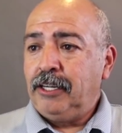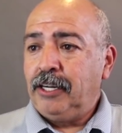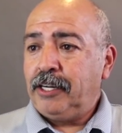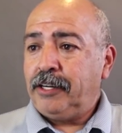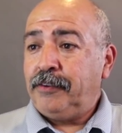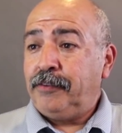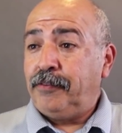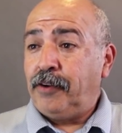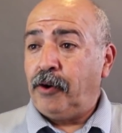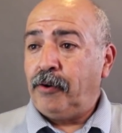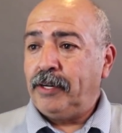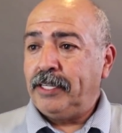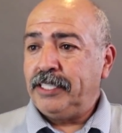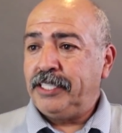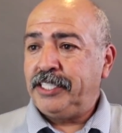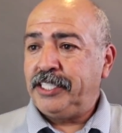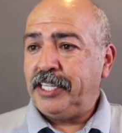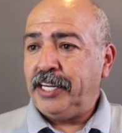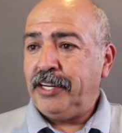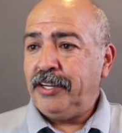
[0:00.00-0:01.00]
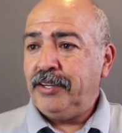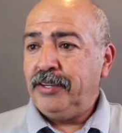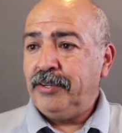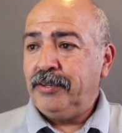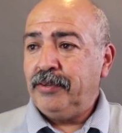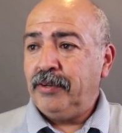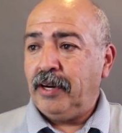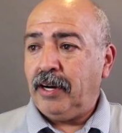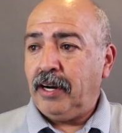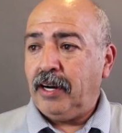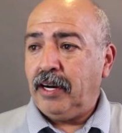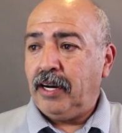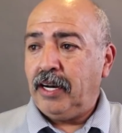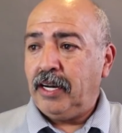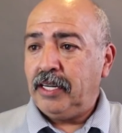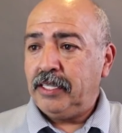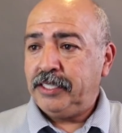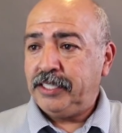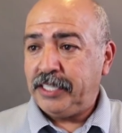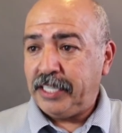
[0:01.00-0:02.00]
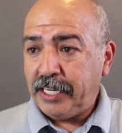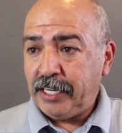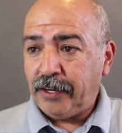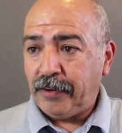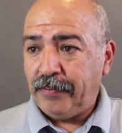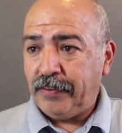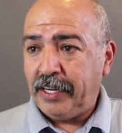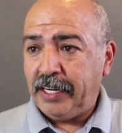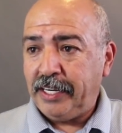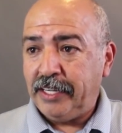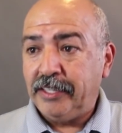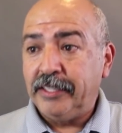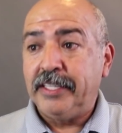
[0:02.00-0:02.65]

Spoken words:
Look forward to see your video.